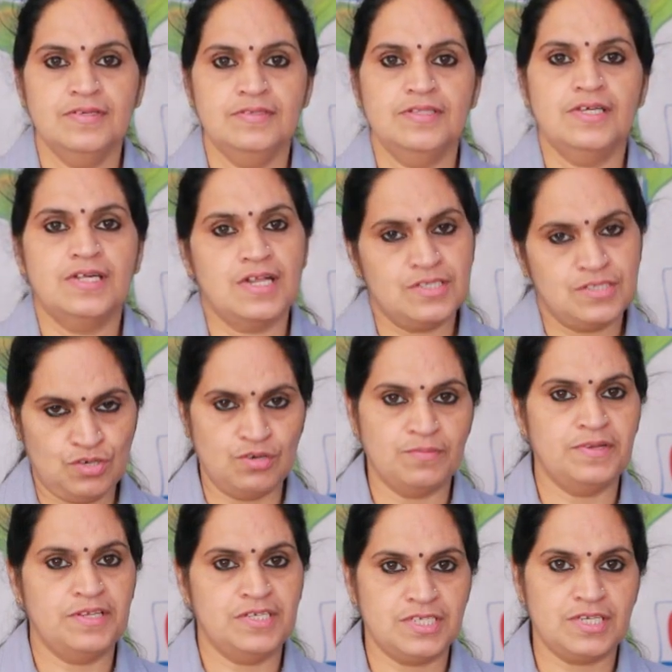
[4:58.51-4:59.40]
there are so
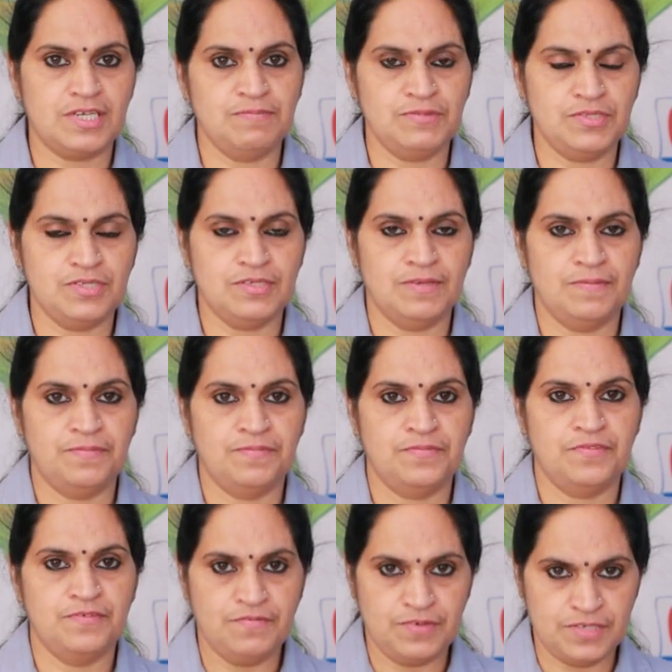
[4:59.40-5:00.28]
many steps.
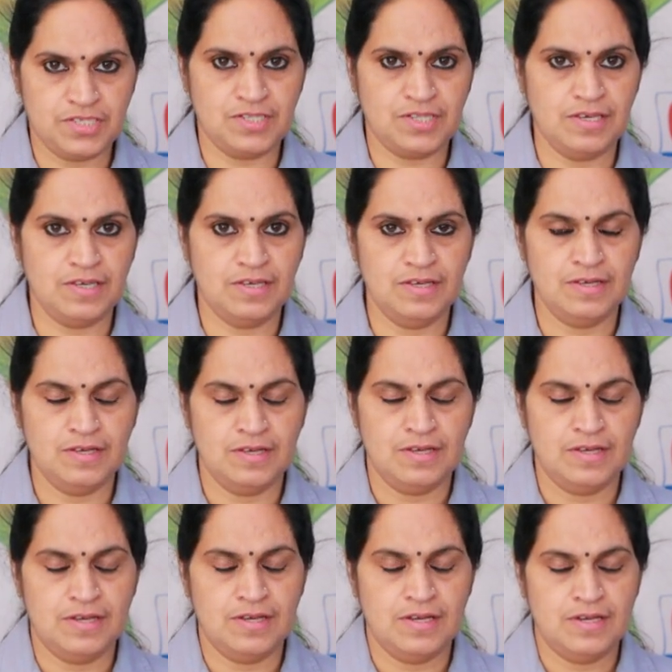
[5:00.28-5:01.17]
First thing,
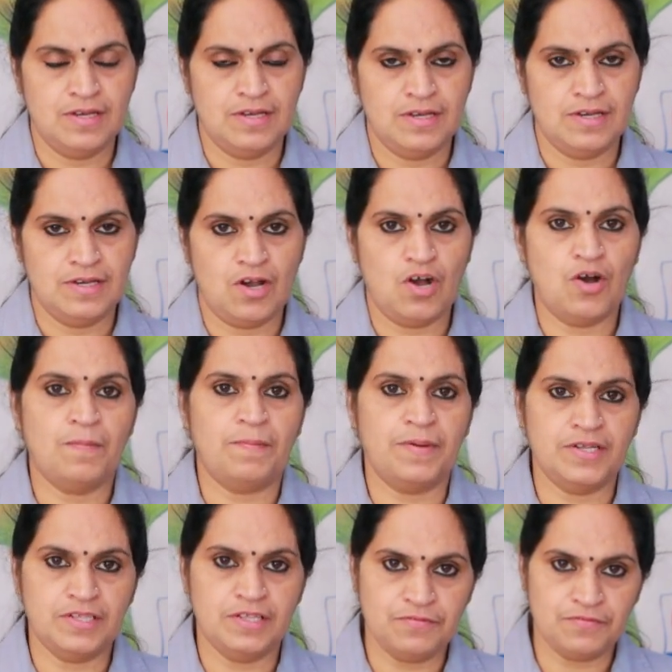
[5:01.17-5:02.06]

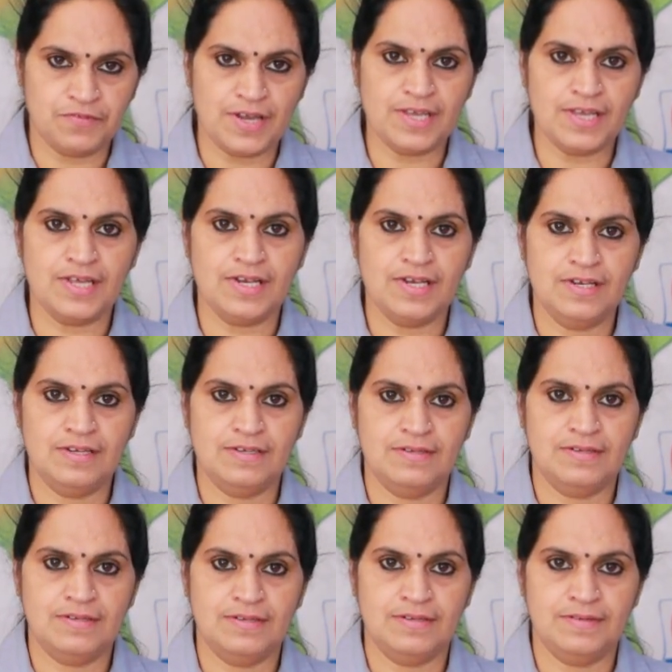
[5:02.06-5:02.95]
open the file,
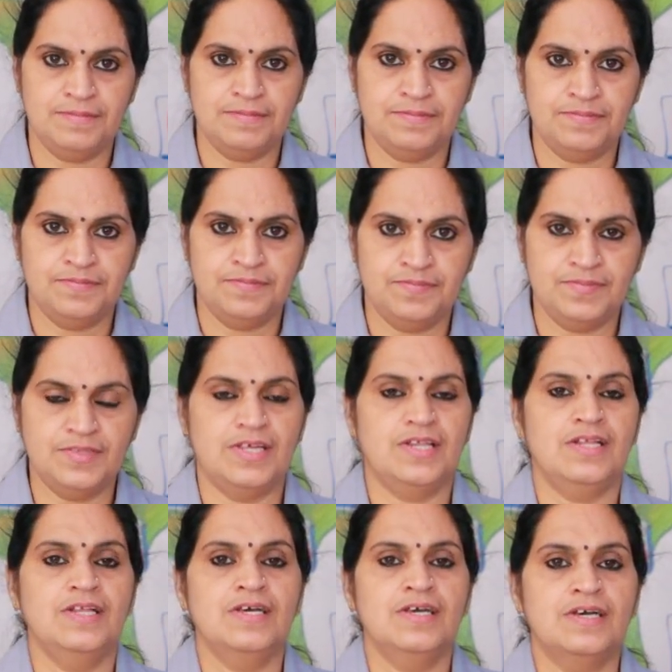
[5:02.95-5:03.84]

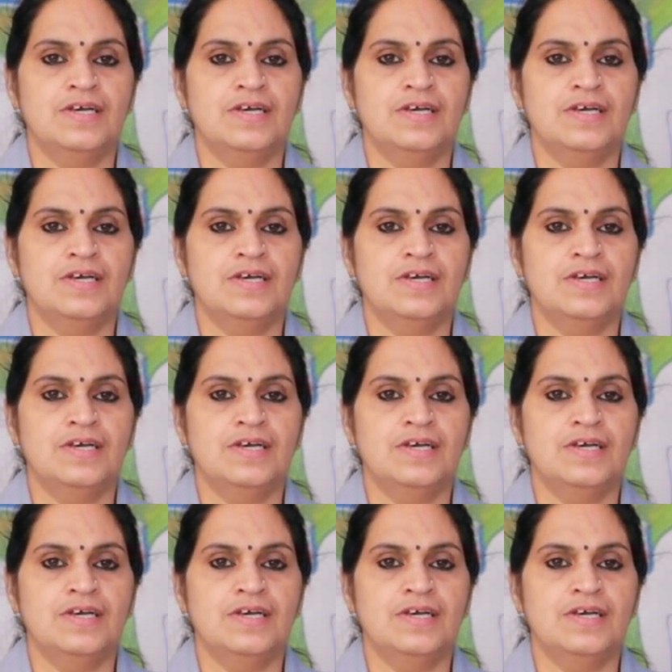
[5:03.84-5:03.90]
then